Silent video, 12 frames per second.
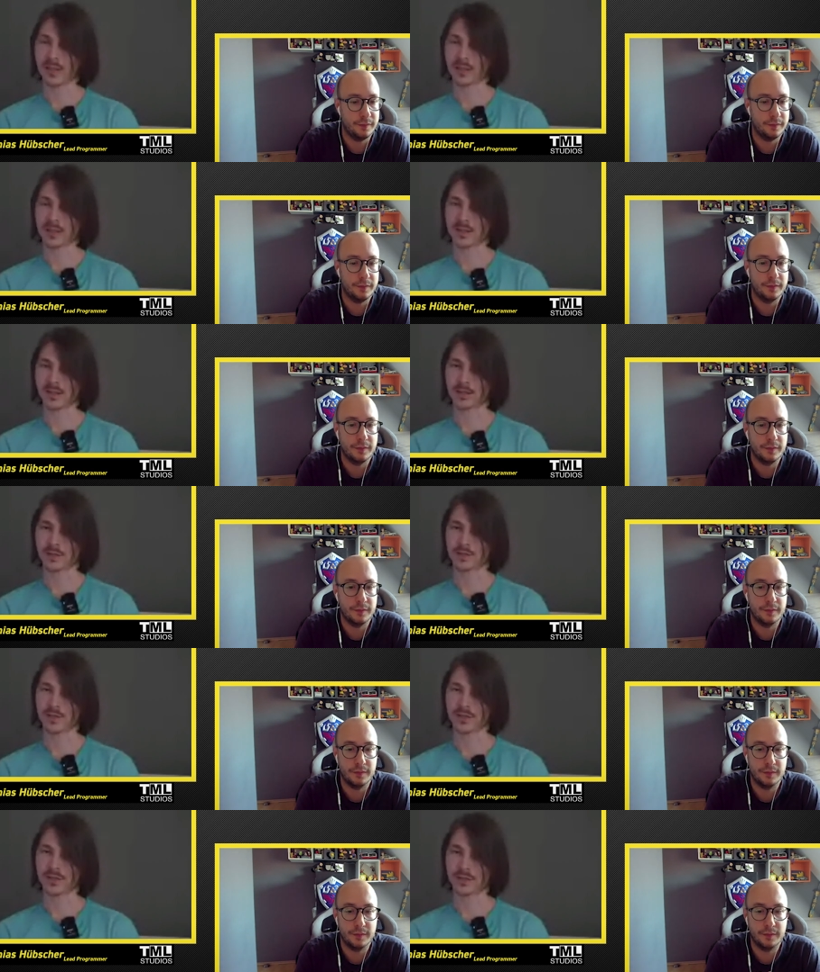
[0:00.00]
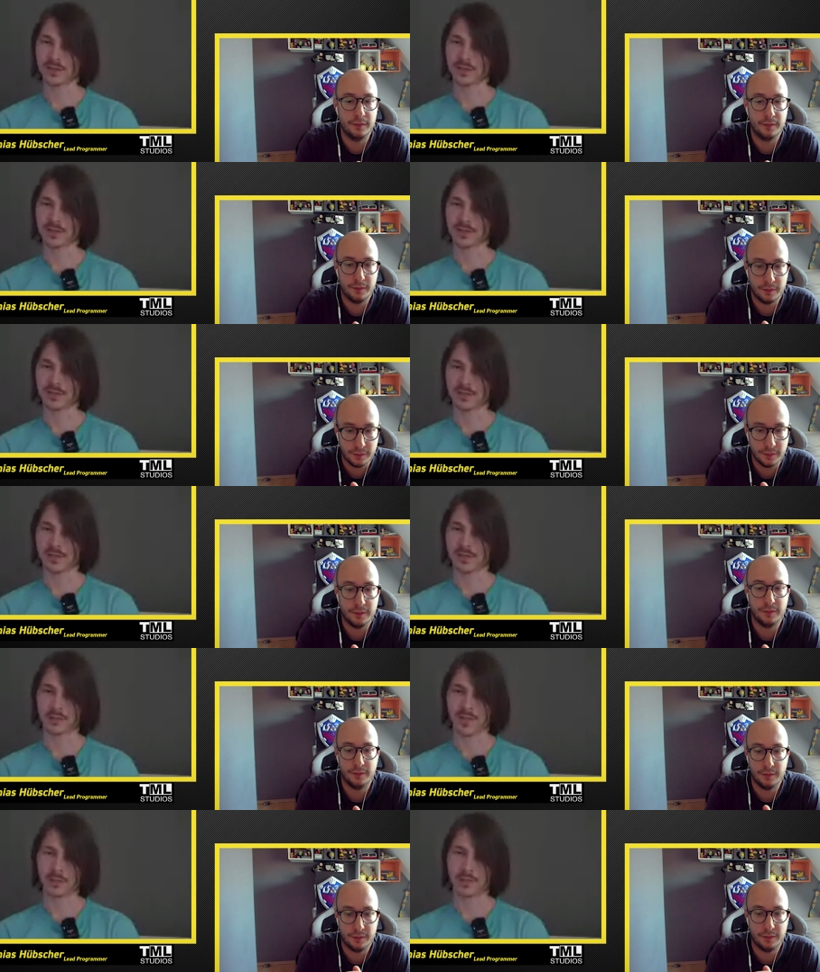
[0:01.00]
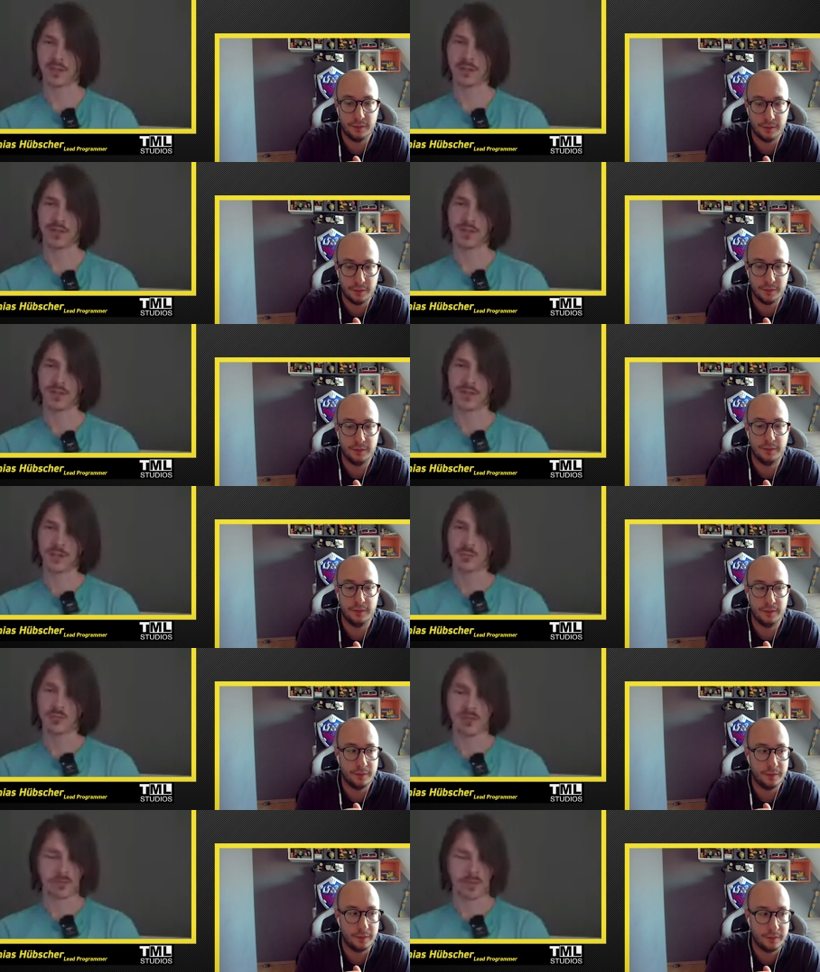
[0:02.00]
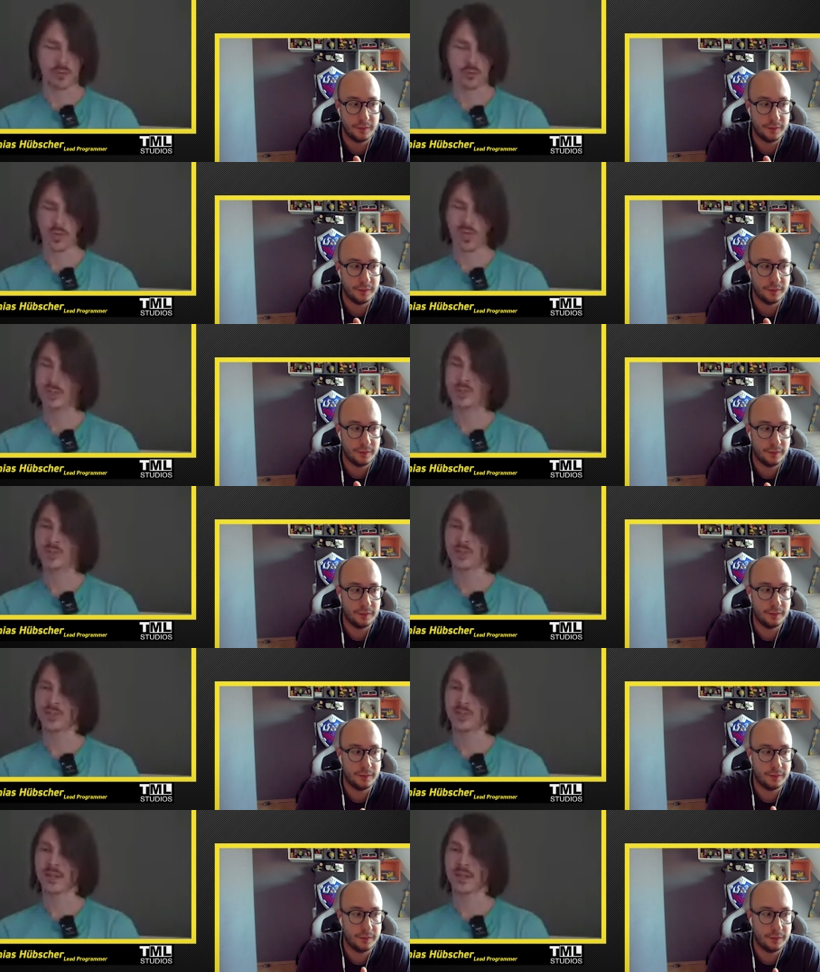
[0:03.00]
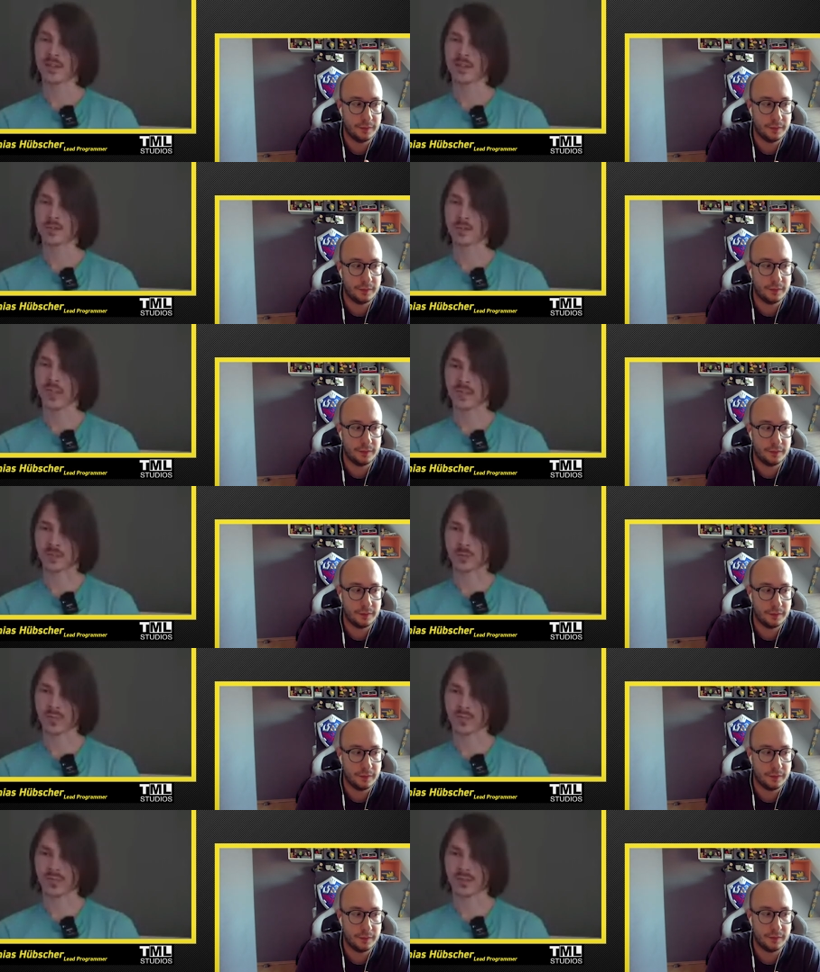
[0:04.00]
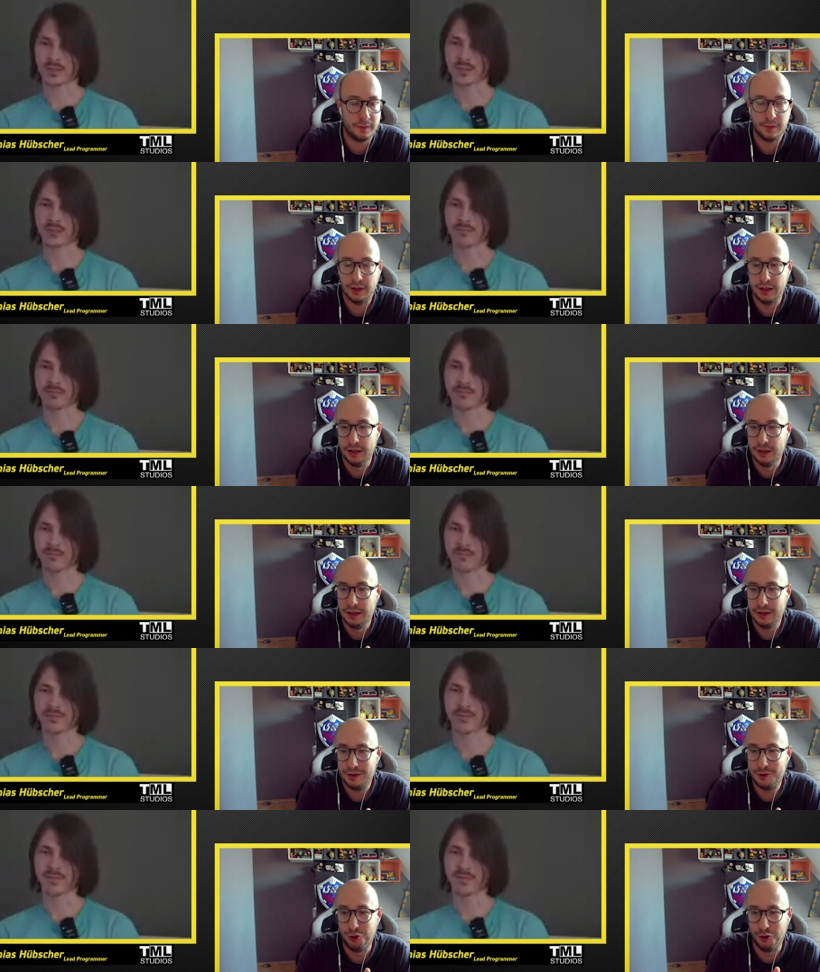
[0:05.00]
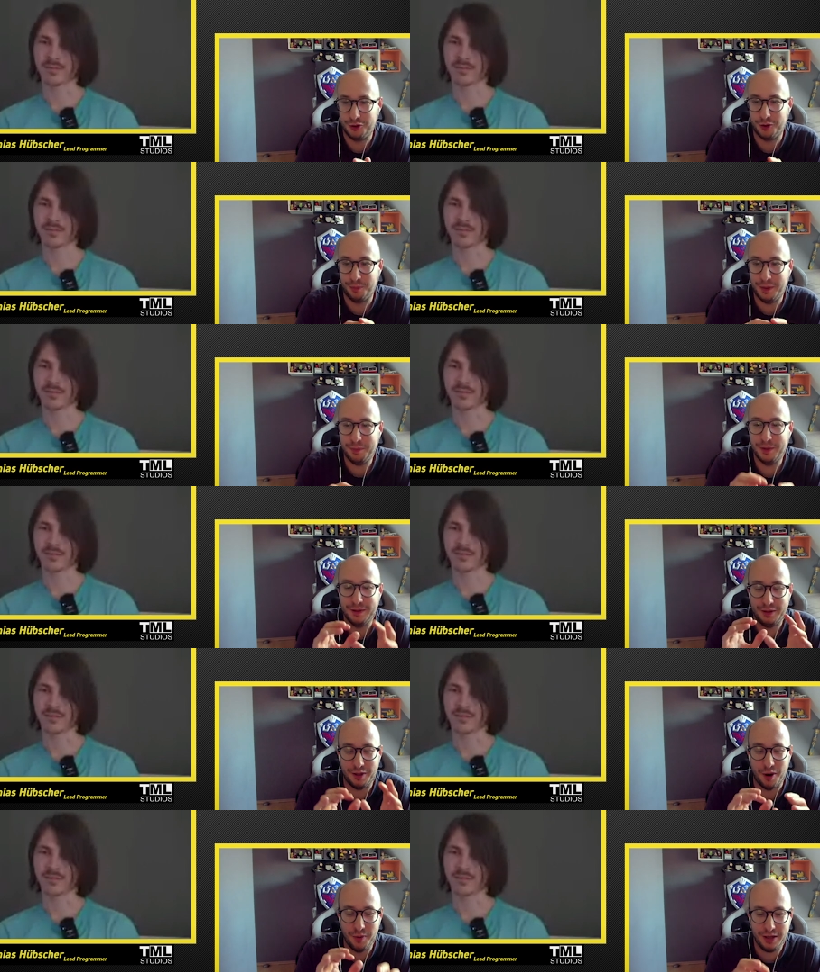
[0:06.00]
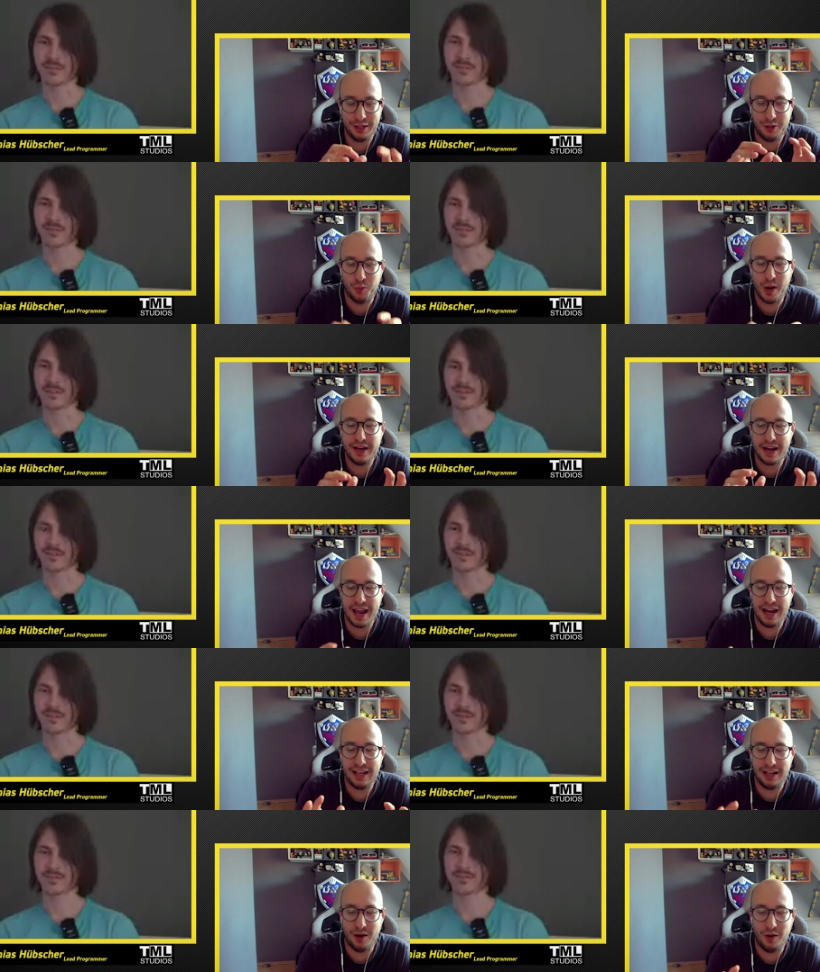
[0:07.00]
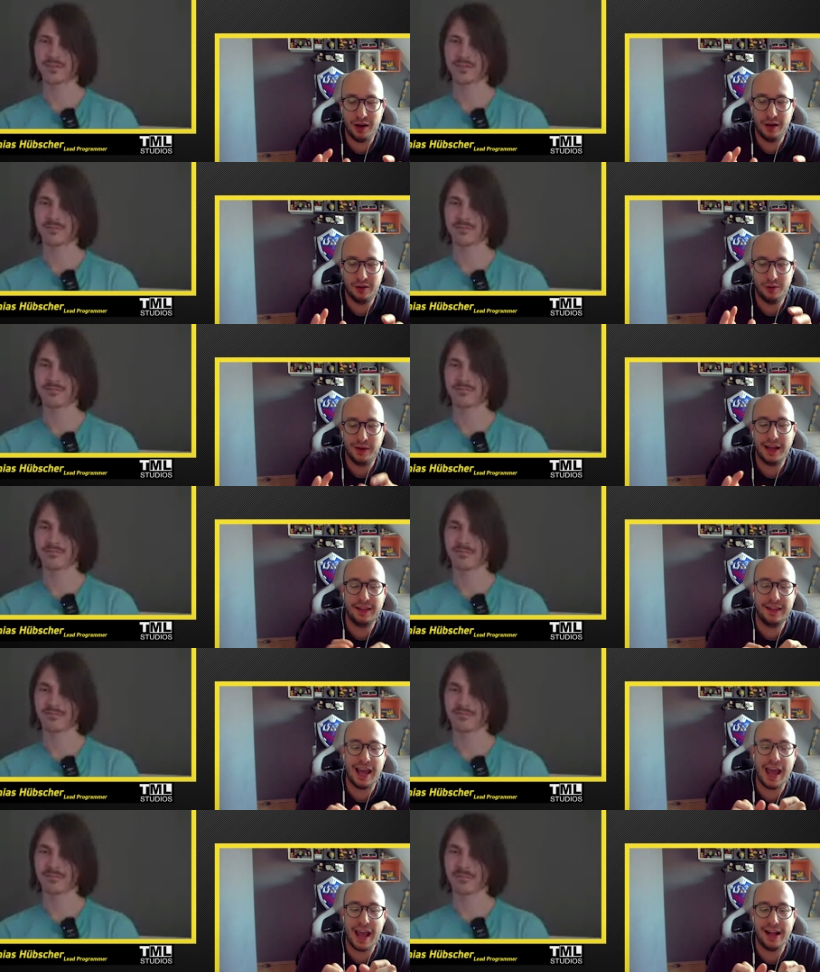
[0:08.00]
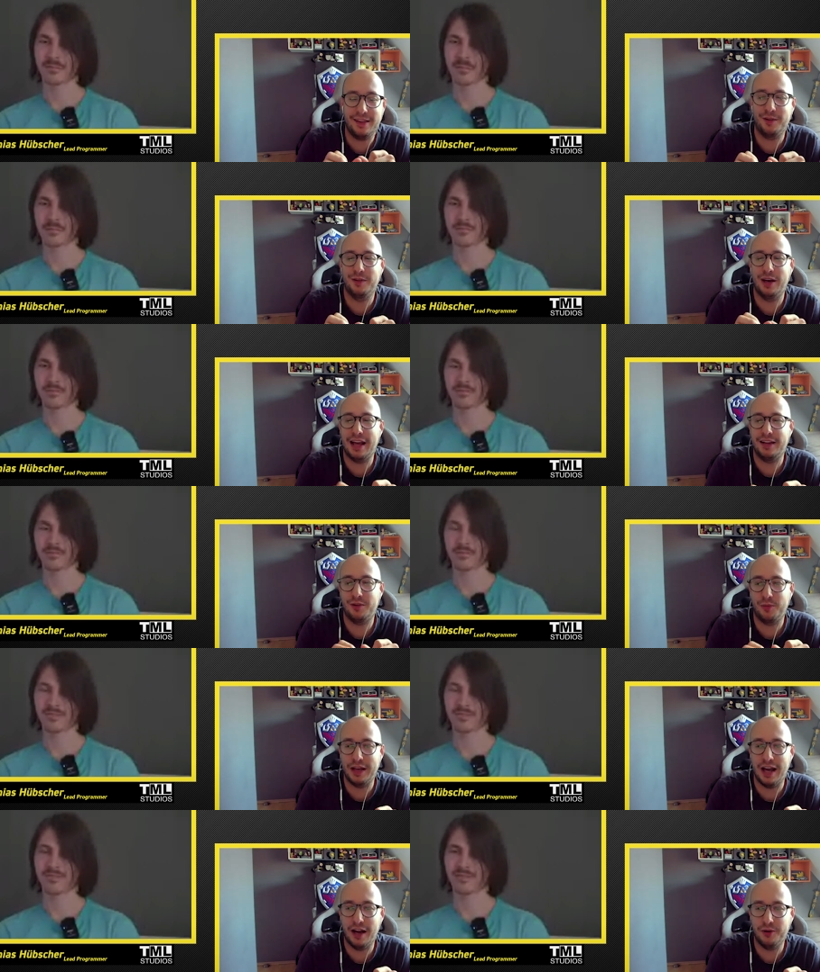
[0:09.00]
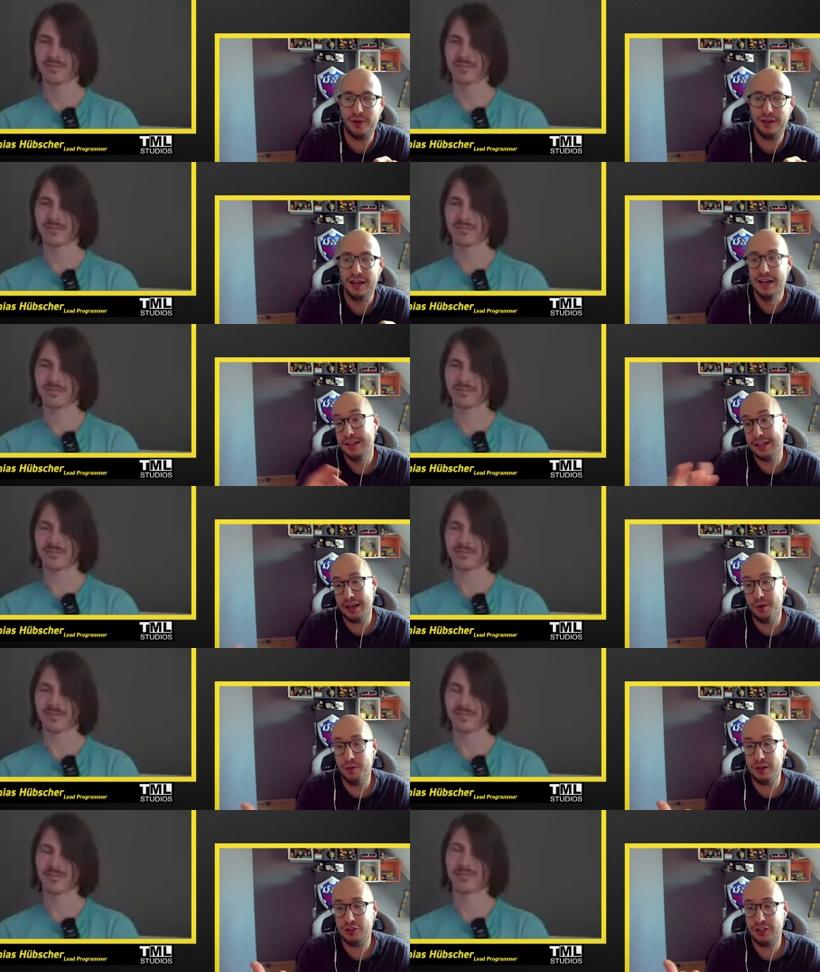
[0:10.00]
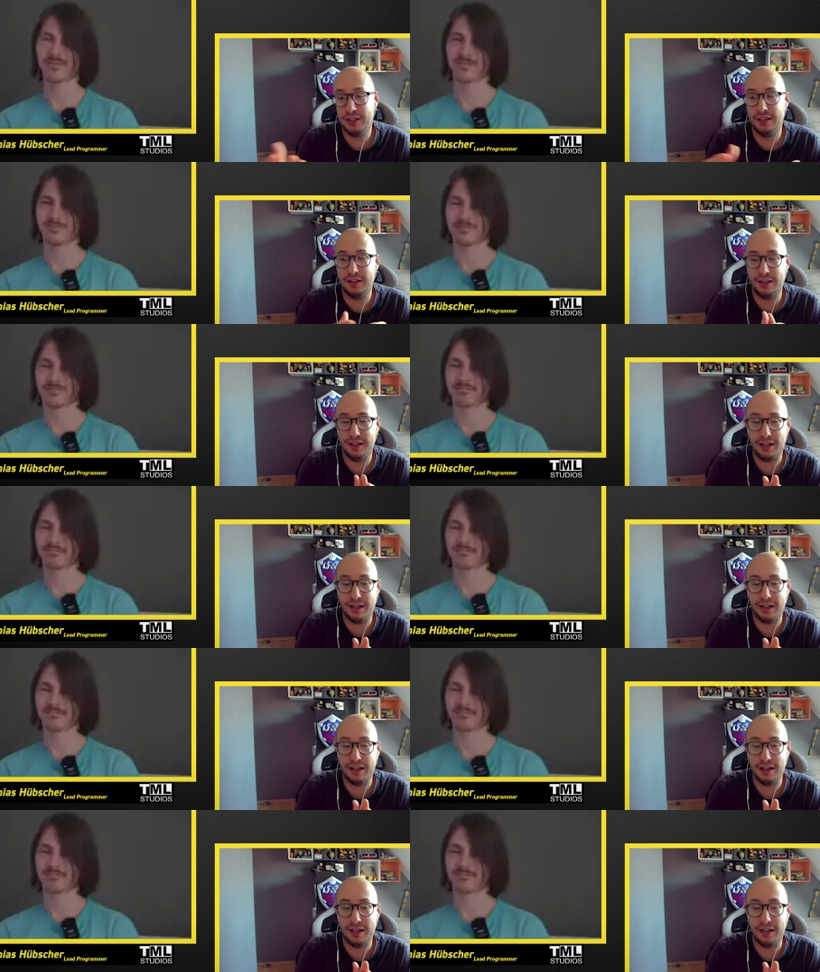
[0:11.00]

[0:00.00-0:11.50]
Speaker 1: at the 15th september we want to release the line 300
Speaker 2: Cool, so people don't need to wait any longer to get their hands on line 300. They can watch it in the